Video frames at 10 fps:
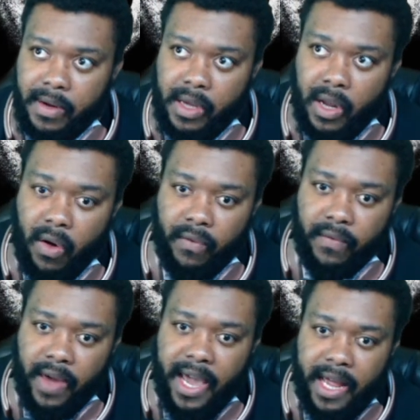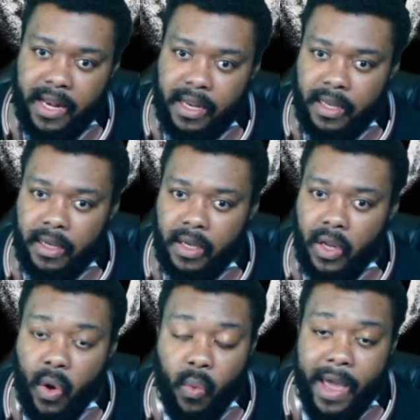you know, Vane, you
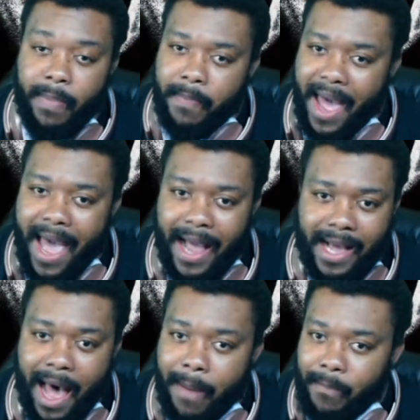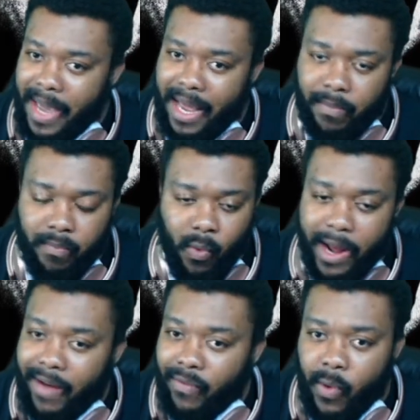know, went back, got man,
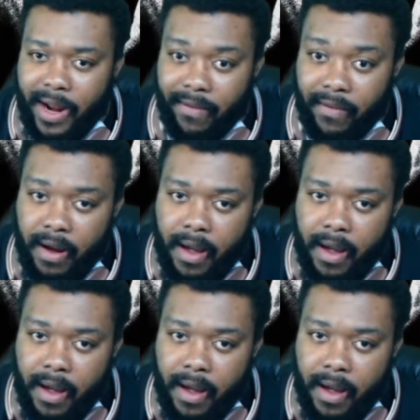whatever, whatever.